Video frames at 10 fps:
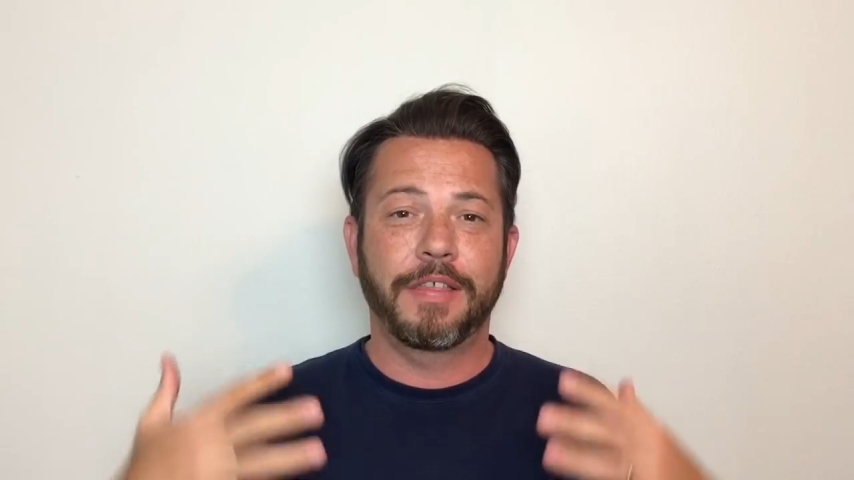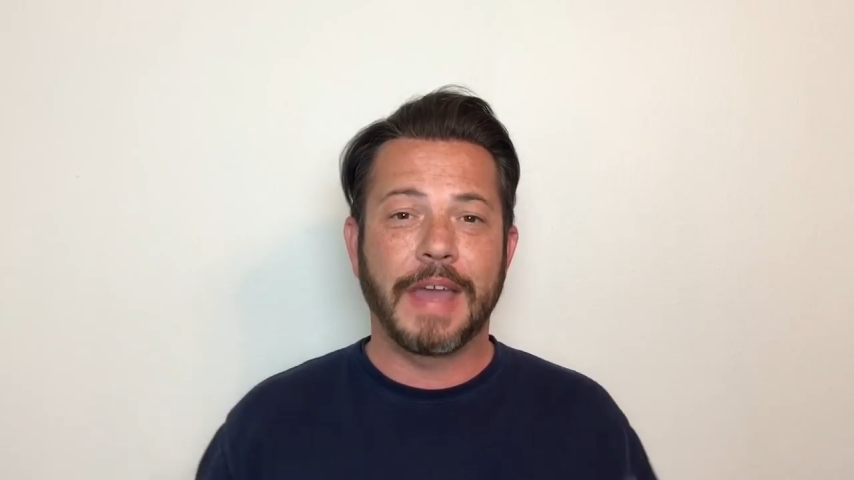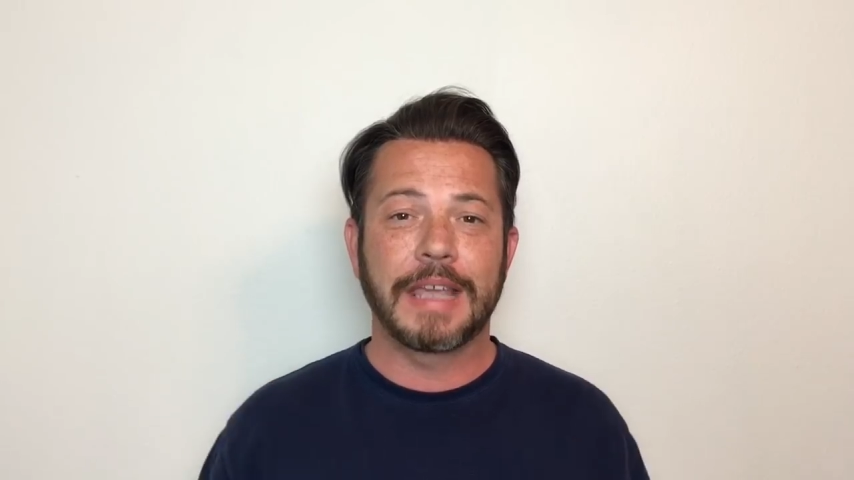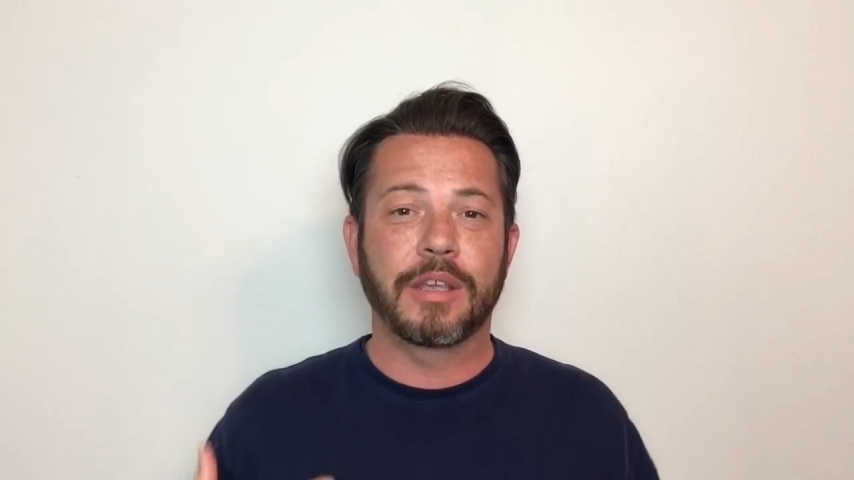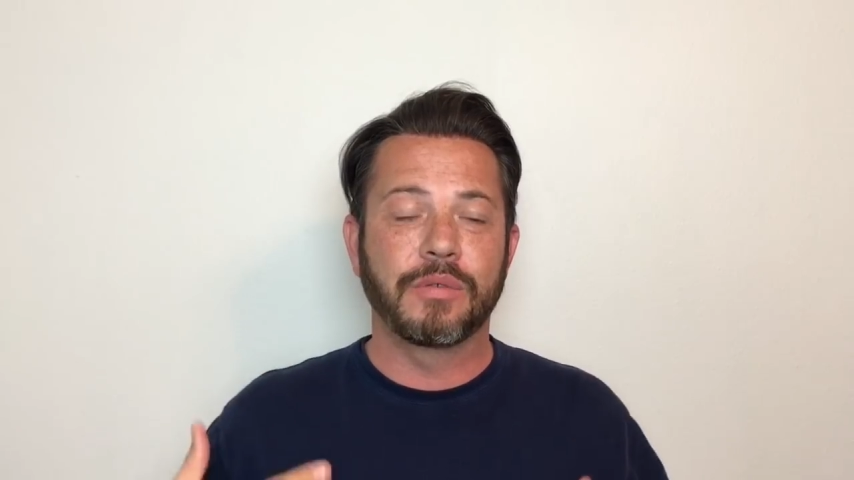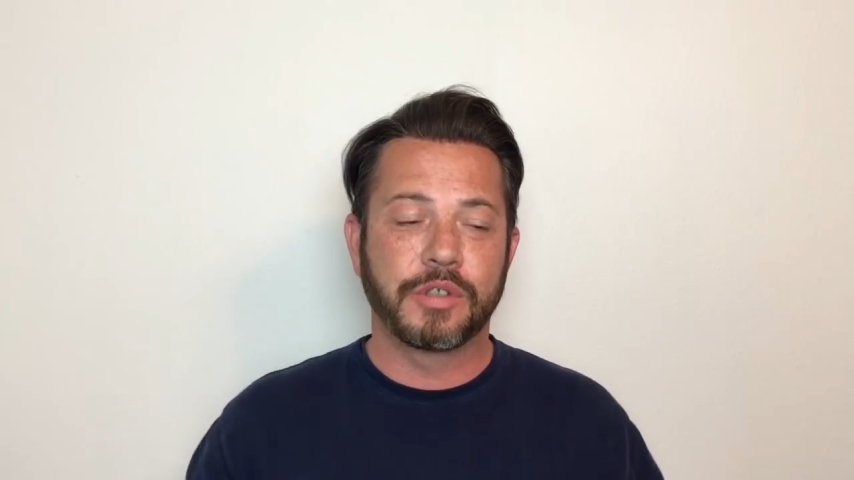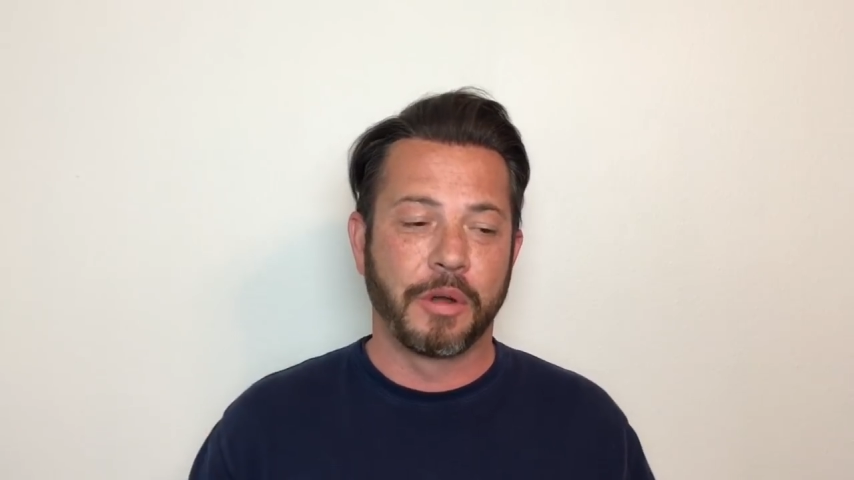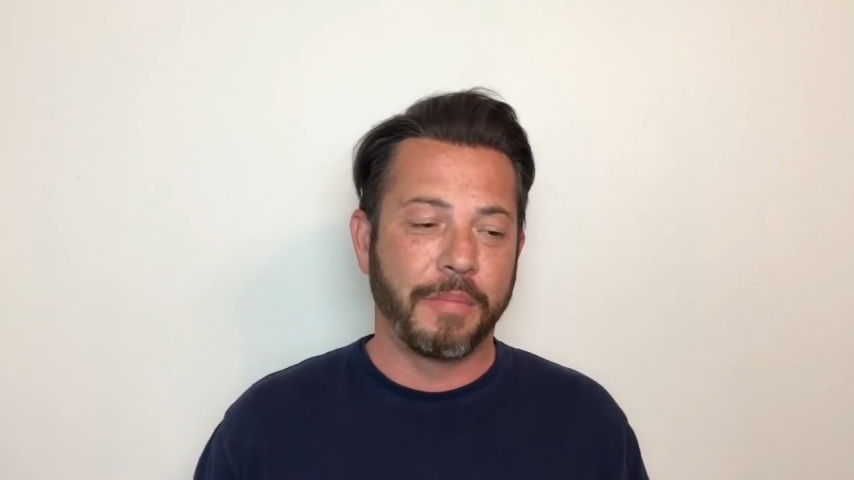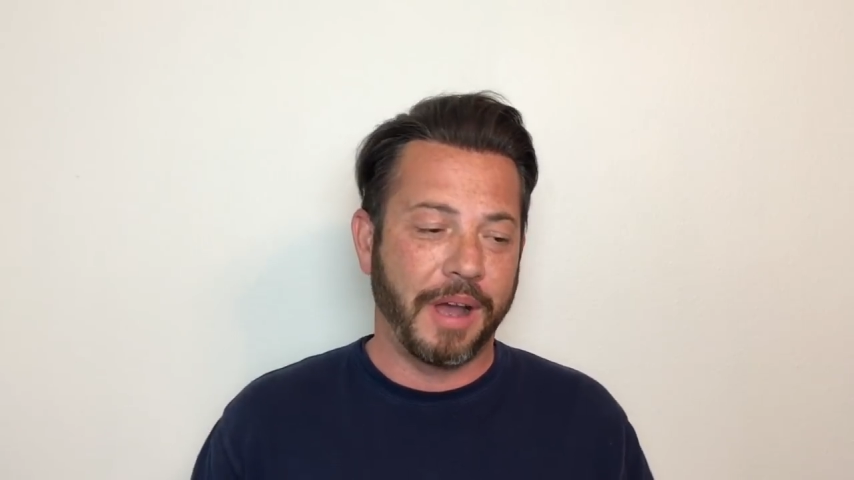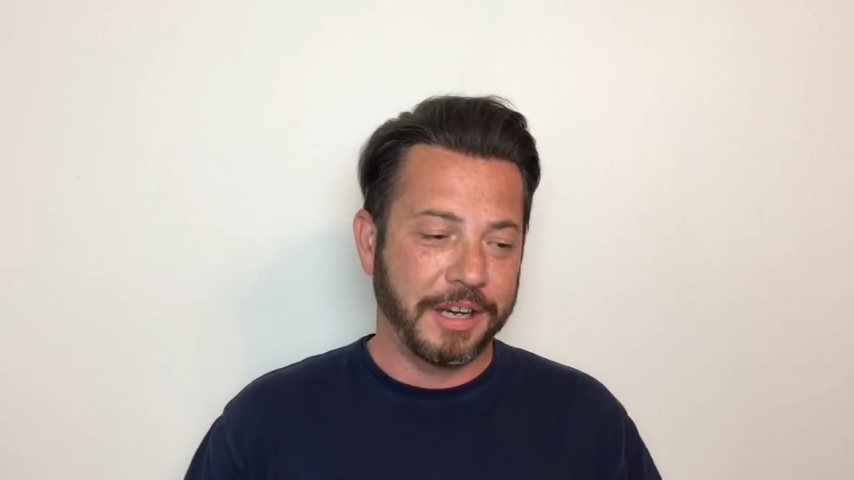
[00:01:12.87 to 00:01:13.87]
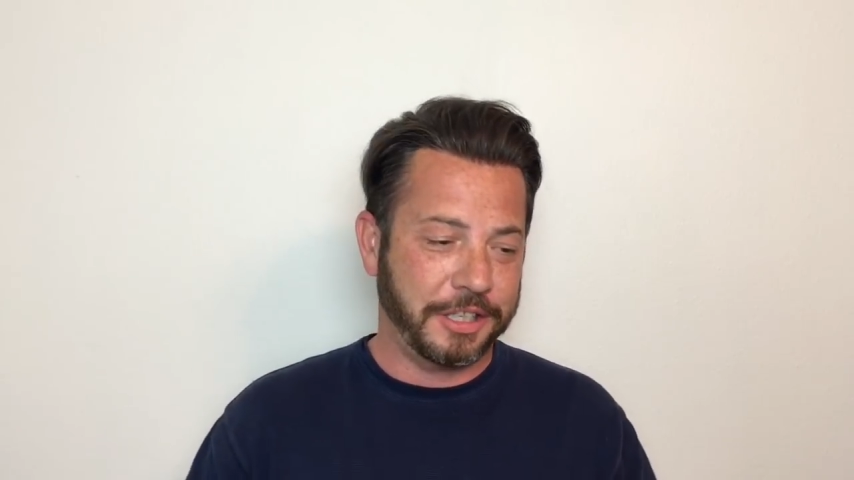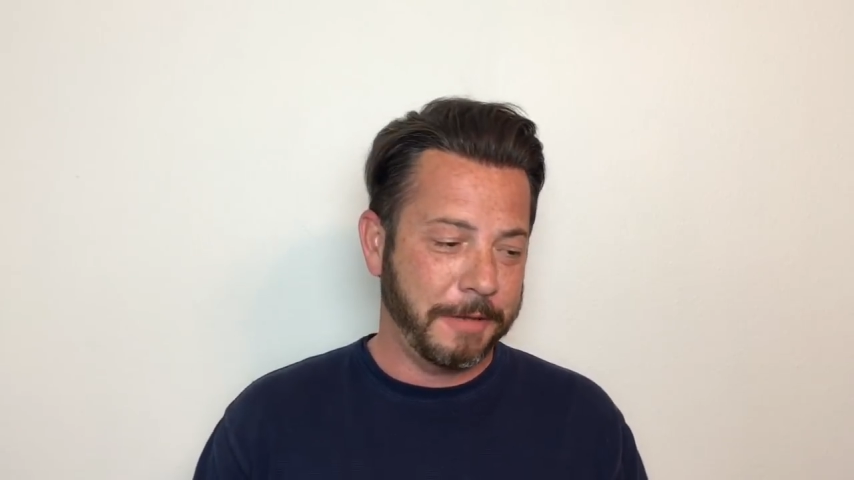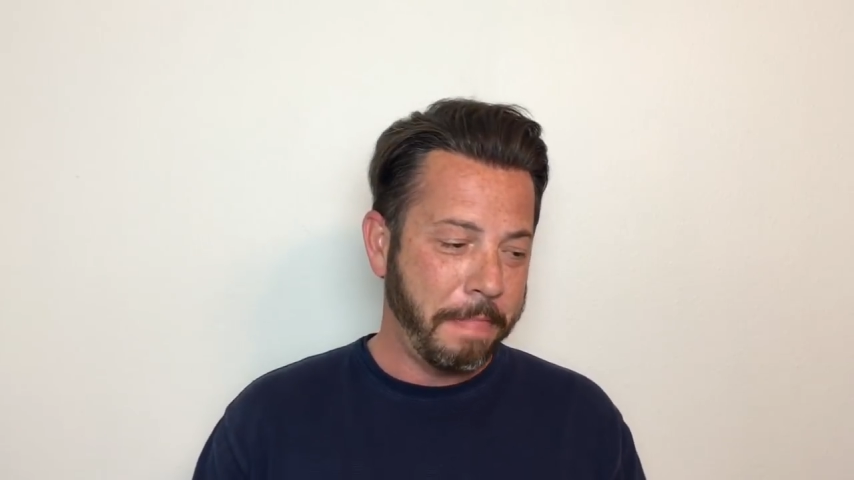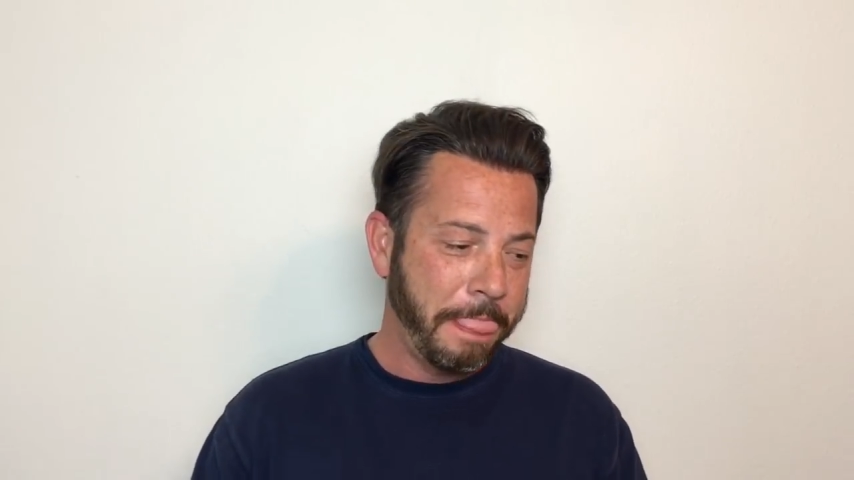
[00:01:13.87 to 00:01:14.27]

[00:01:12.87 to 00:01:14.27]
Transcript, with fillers: Thank you so much.